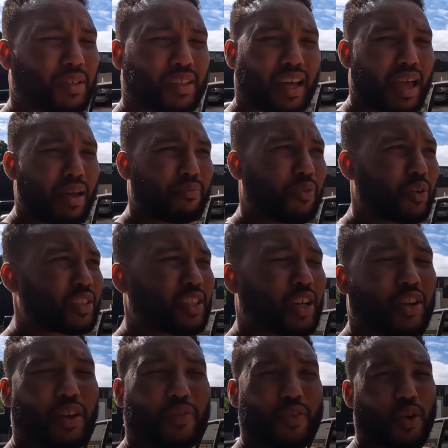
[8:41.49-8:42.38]
but that M4's
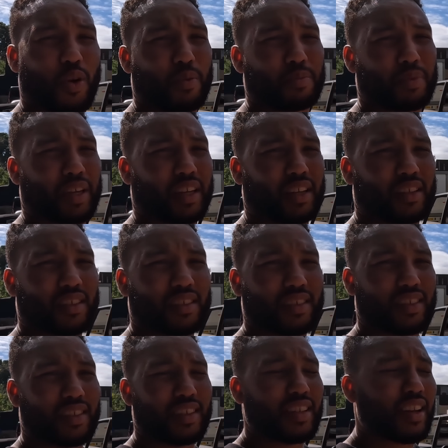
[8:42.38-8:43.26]
got nothing on me.
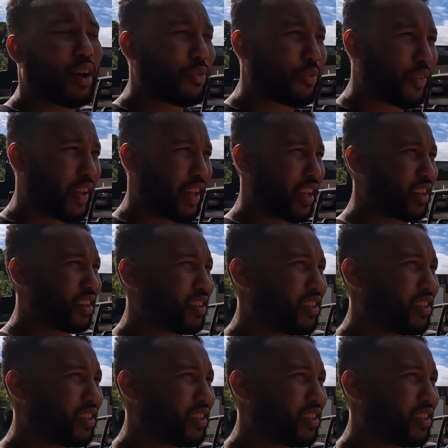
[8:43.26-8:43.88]
Nothing.